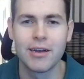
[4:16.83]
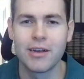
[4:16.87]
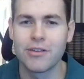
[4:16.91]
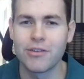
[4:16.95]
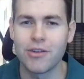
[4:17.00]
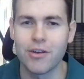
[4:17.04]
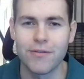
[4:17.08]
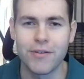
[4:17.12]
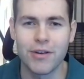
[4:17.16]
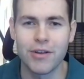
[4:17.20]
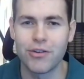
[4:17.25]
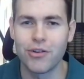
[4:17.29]

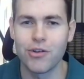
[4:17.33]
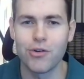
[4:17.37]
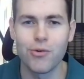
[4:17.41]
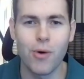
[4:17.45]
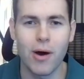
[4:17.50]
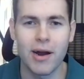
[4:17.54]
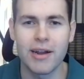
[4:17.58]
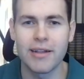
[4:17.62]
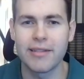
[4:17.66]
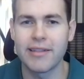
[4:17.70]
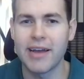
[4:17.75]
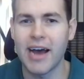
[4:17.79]
So if you do
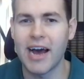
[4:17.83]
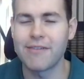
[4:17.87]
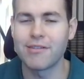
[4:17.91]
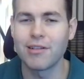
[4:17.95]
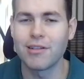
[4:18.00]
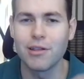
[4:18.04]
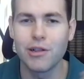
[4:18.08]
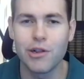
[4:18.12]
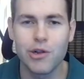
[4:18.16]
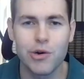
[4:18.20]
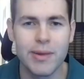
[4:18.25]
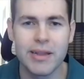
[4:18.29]
want to dive a
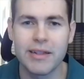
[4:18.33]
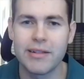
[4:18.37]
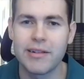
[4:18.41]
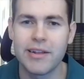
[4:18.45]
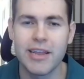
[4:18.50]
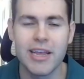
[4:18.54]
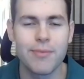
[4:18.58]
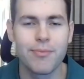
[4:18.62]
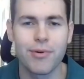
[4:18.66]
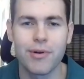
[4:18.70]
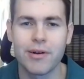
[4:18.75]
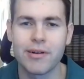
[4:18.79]
little bit
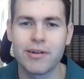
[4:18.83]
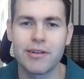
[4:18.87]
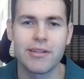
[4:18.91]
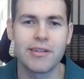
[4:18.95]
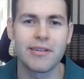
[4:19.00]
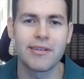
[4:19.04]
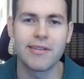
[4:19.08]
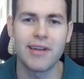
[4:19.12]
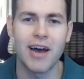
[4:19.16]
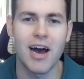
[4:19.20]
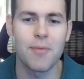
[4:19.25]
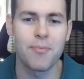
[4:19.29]
deeper into
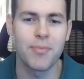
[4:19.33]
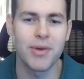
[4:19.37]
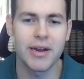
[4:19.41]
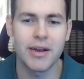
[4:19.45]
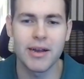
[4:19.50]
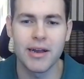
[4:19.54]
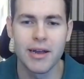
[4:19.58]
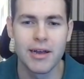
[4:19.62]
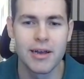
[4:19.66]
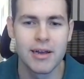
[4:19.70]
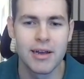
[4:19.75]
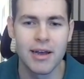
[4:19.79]
this
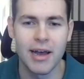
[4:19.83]
topic,